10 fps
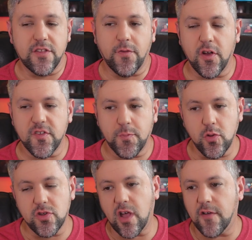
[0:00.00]
as far as
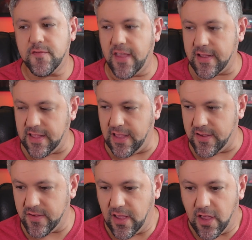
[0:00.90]
pulling off
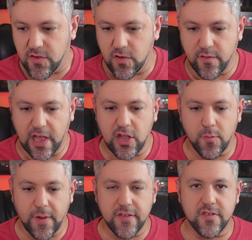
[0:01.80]
techniques, so you've got
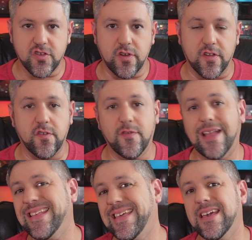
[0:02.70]
your basic strikes. So you've
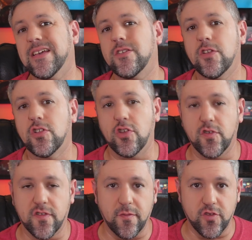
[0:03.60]
got the kick, you know,
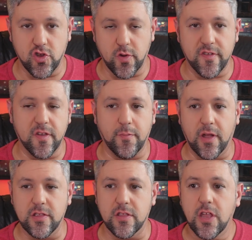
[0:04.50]
using the joystick
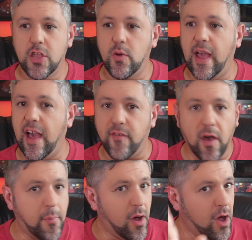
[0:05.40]
button. You
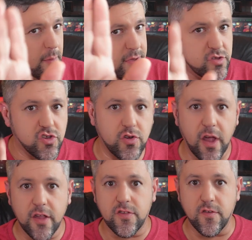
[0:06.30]
have palm heel
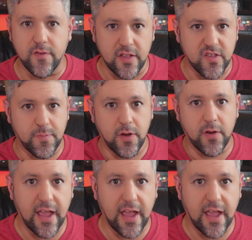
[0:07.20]
strikes. You've got spear